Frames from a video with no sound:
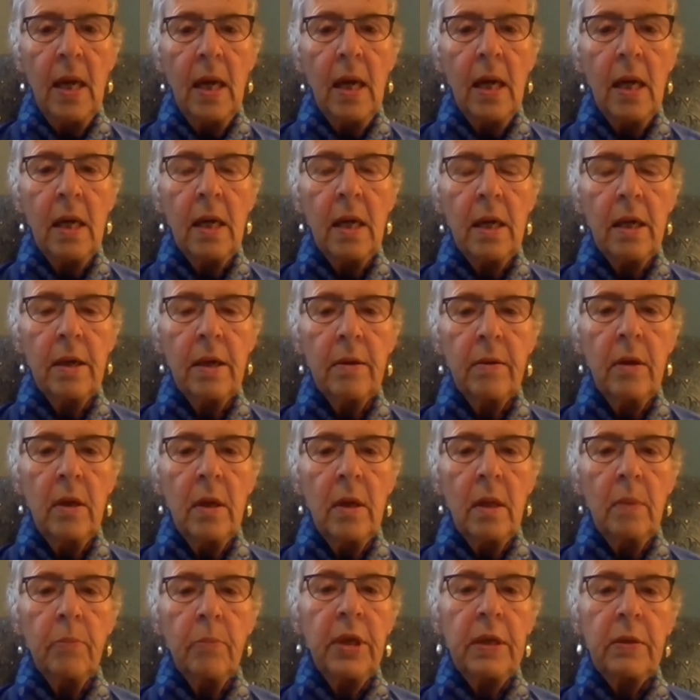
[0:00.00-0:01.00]

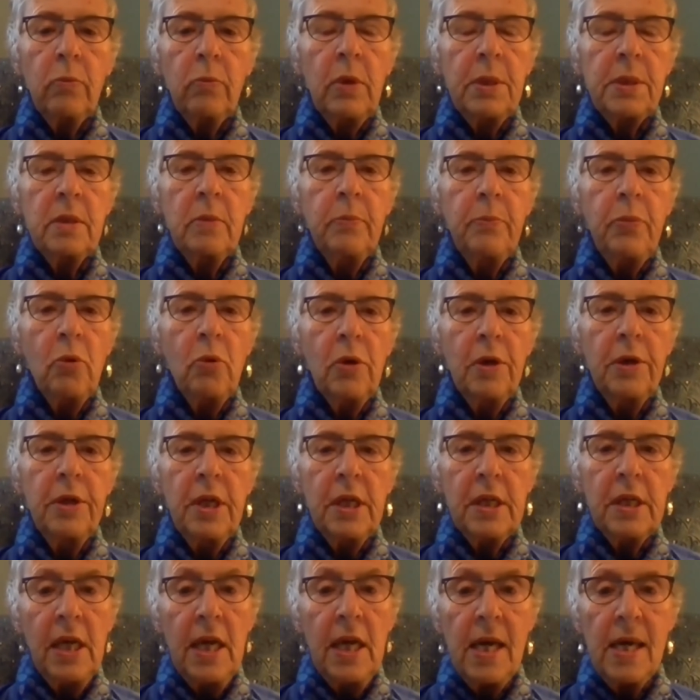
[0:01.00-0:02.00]
But what's important
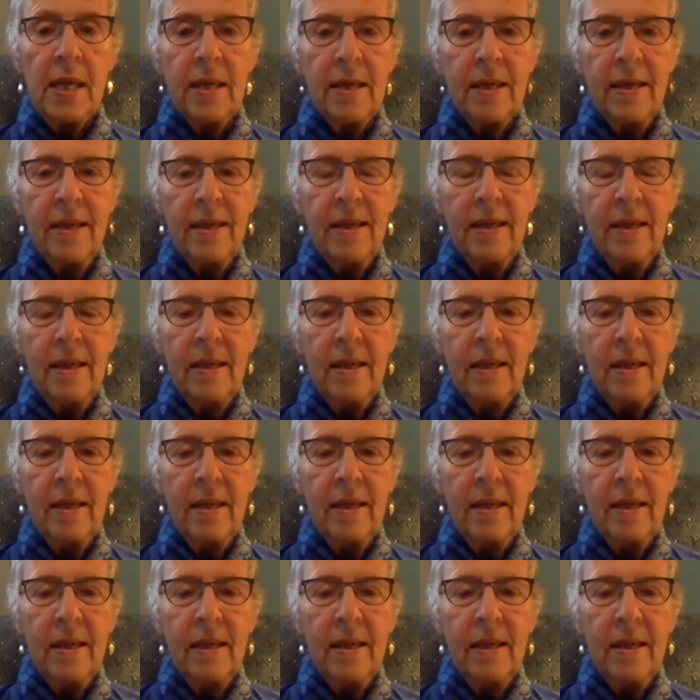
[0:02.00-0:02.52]
again